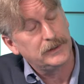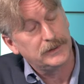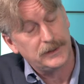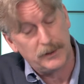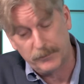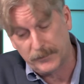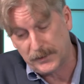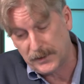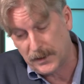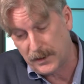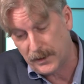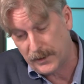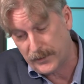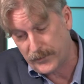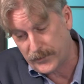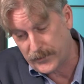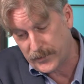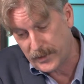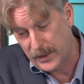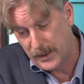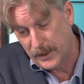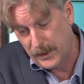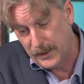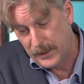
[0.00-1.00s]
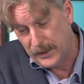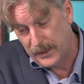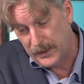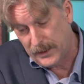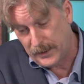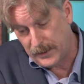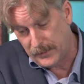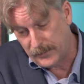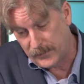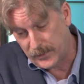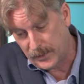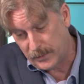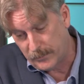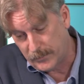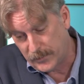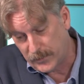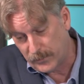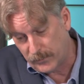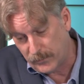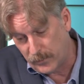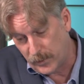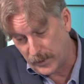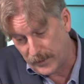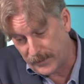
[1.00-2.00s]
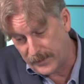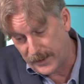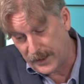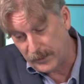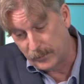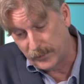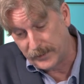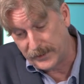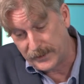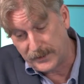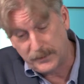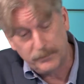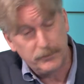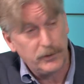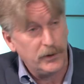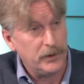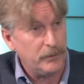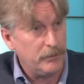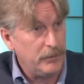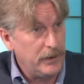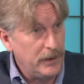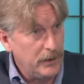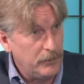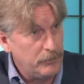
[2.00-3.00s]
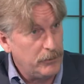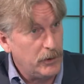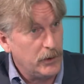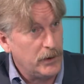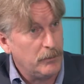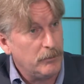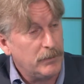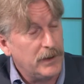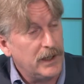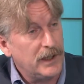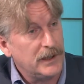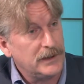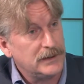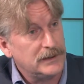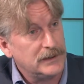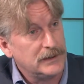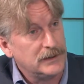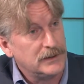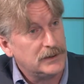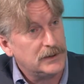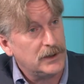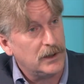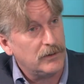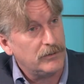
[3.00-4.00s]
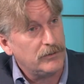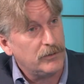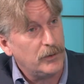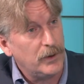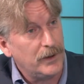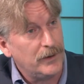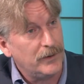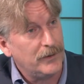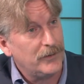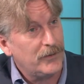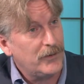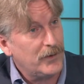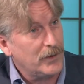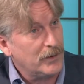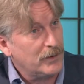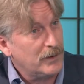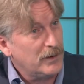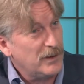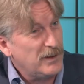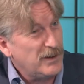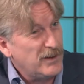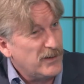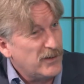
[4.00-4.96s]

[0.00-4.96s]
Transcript: exempt clients in terms of what they will need to put in place in software? So